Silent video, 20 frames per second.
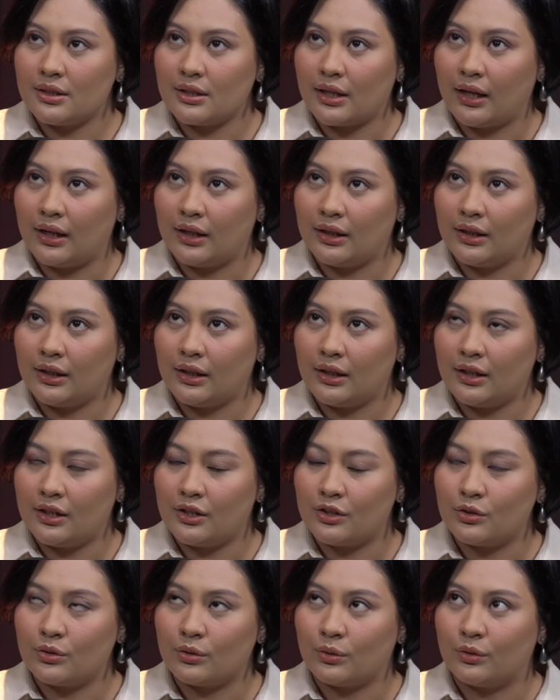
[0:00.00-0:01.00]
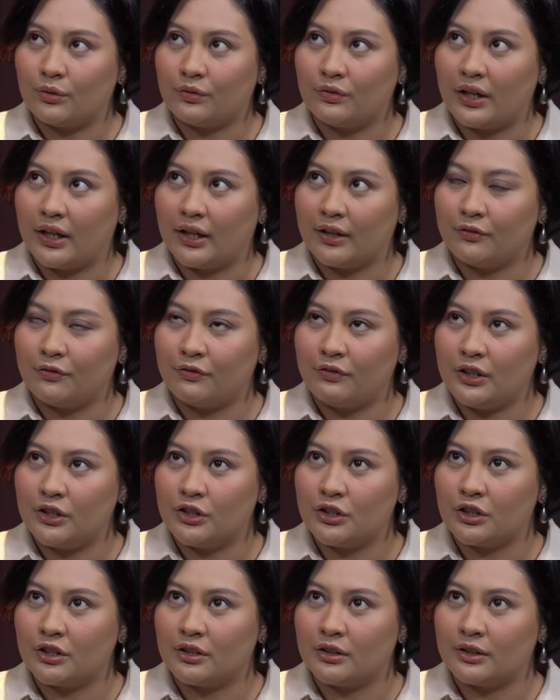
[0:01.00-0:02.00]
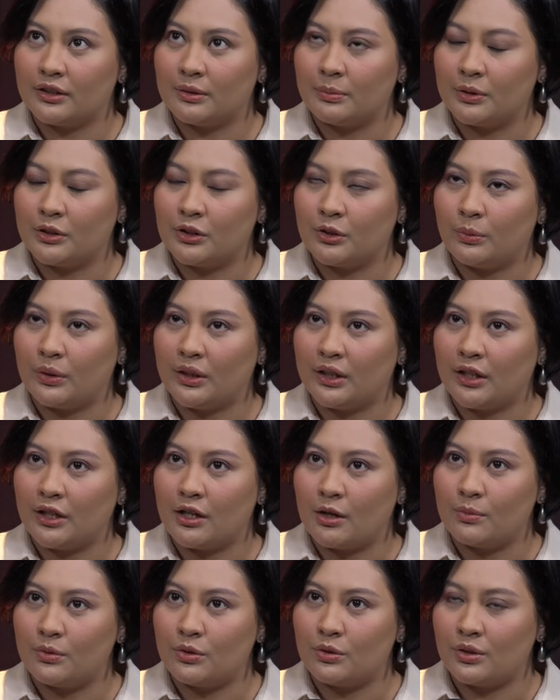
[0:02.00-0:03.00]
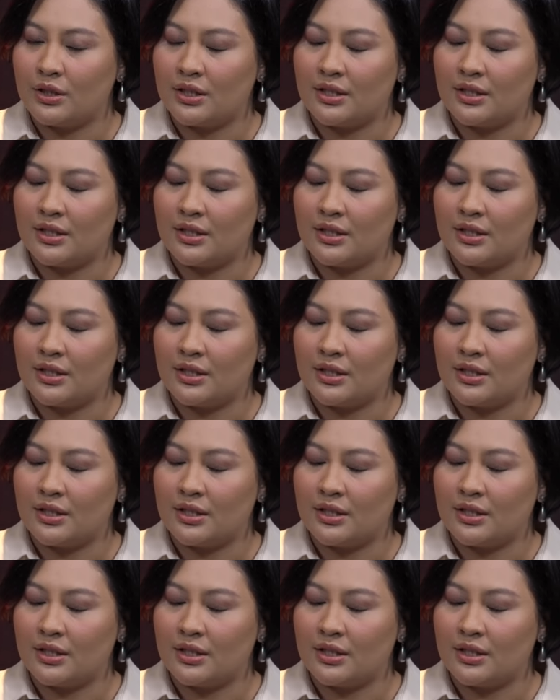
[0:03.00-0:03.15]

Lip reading: a key sort of like feature, especially when it comes to this